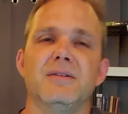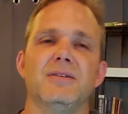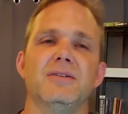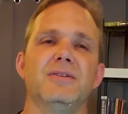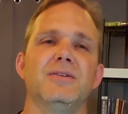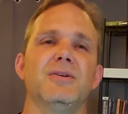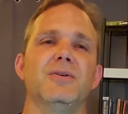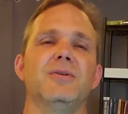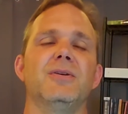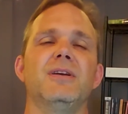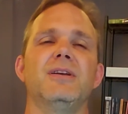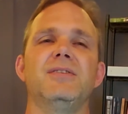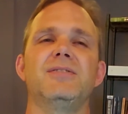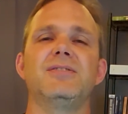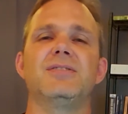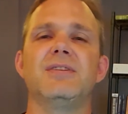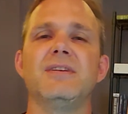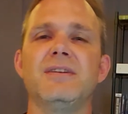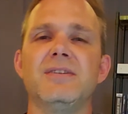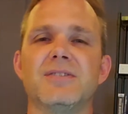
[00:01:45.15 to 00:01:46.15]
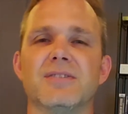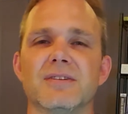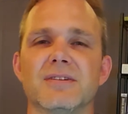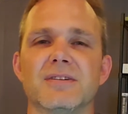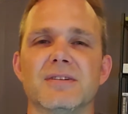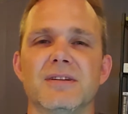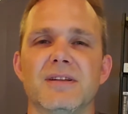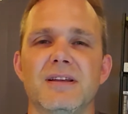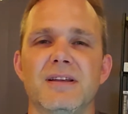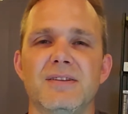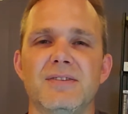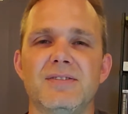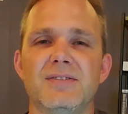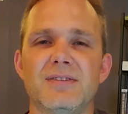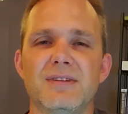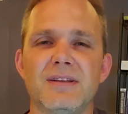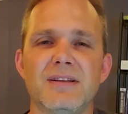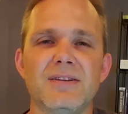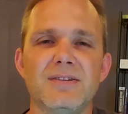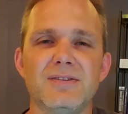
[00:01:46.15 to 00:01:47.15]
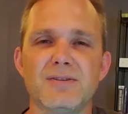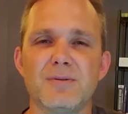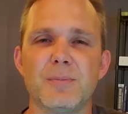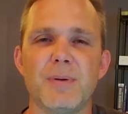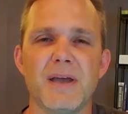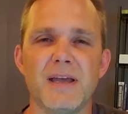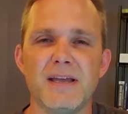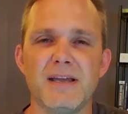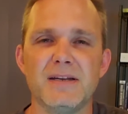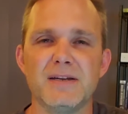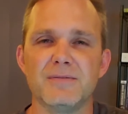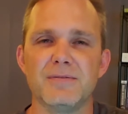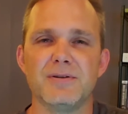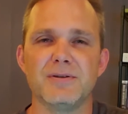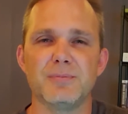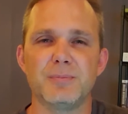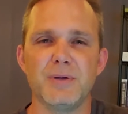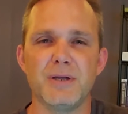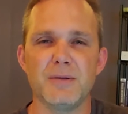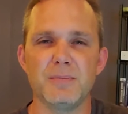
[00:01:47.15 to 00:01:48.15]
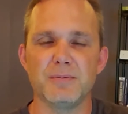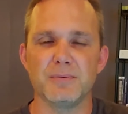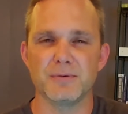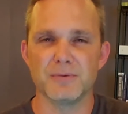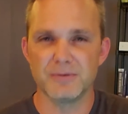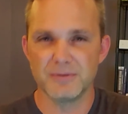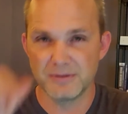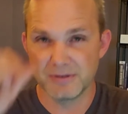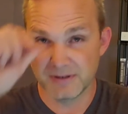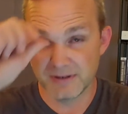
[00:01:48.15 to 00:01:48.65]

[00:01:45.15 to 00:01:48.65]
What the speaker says: You know, he sees it. He sees the pain of his people.